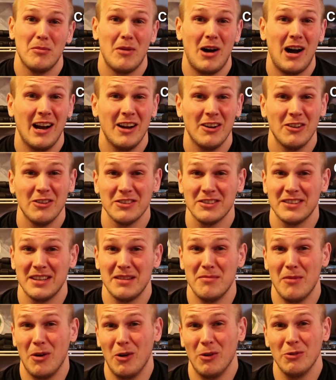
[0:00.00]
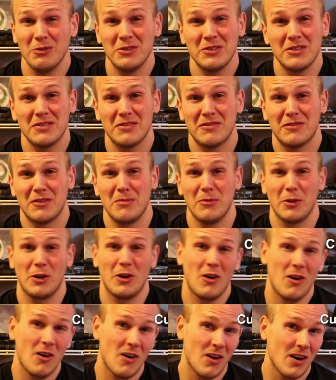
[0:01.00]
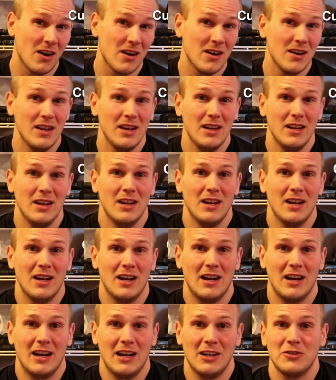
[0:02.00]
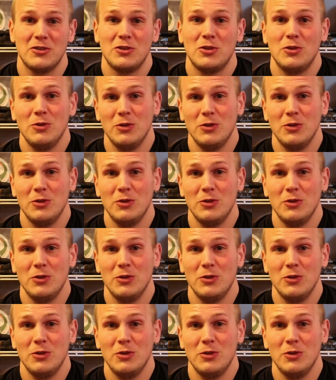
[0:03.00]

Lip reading: miles at most from the car to